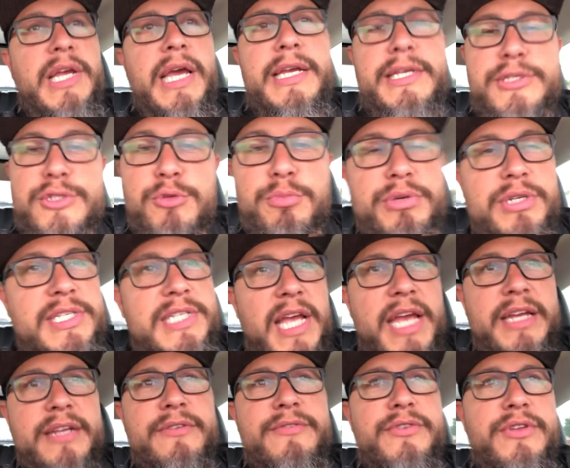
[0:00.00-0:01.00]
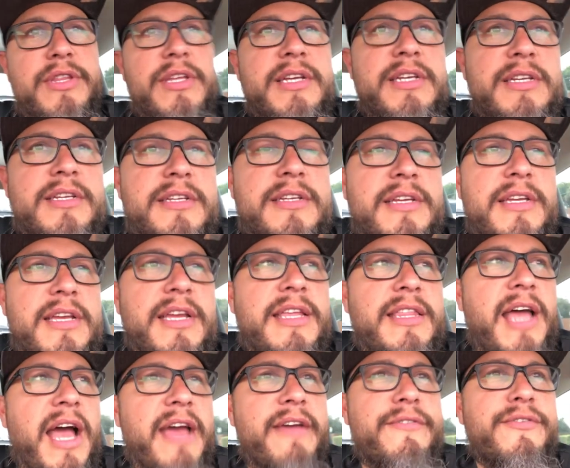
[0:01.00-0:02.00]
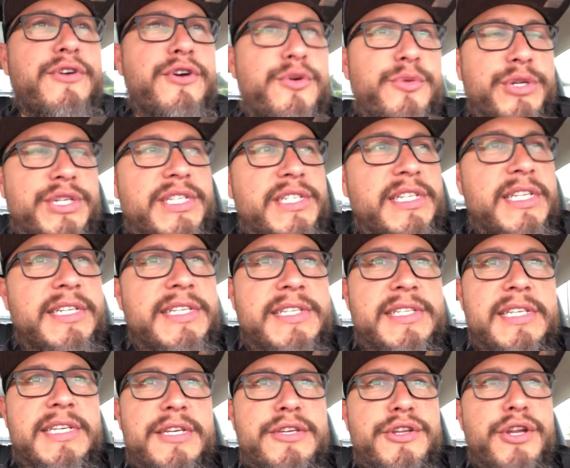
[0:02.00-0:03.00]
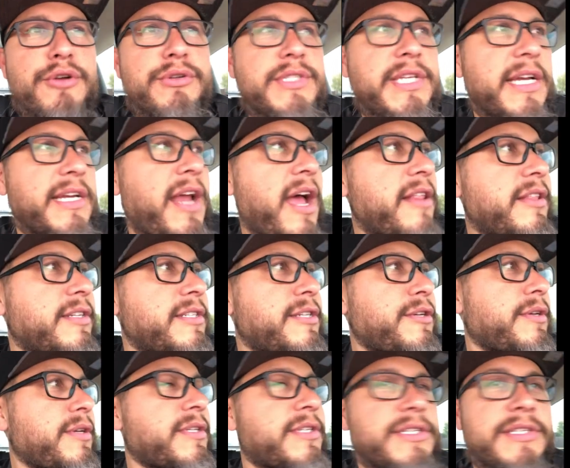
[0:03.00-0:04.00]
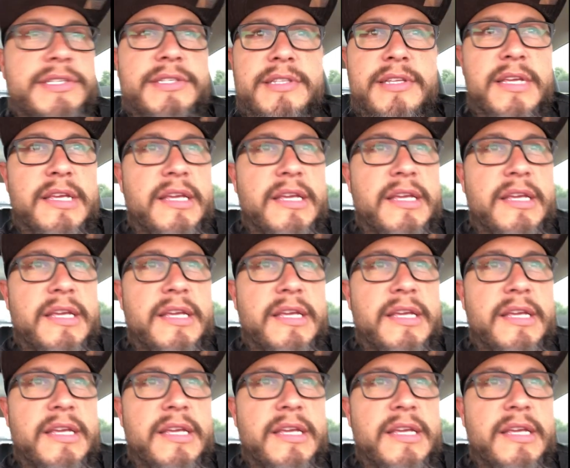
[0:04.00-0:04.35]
like super psyched for the iPhone, which is neat to see. You know, technology, it just,